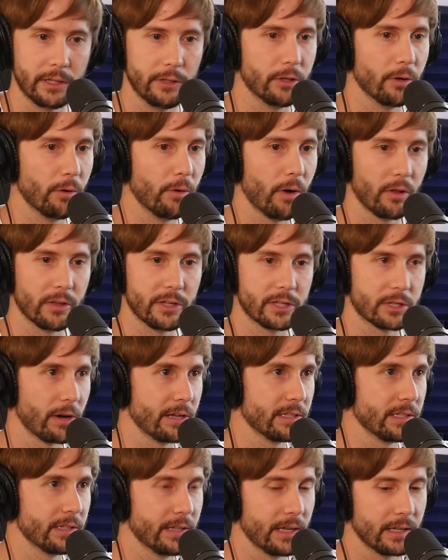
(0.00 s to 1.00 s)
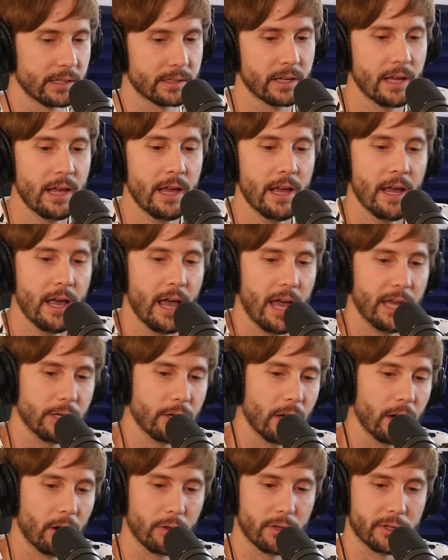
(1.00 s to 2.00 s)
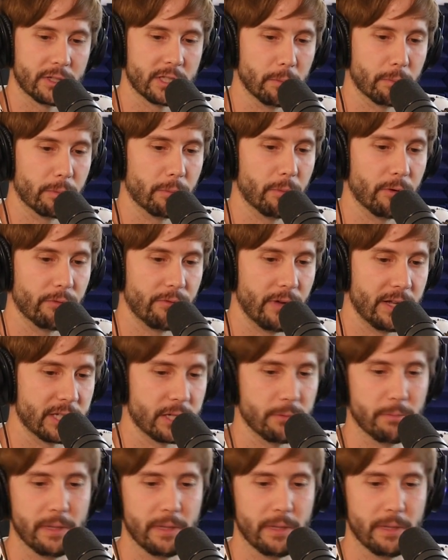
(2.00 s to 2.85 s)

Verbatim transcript: You do all these crazy things, and you get all the Super Bowl events.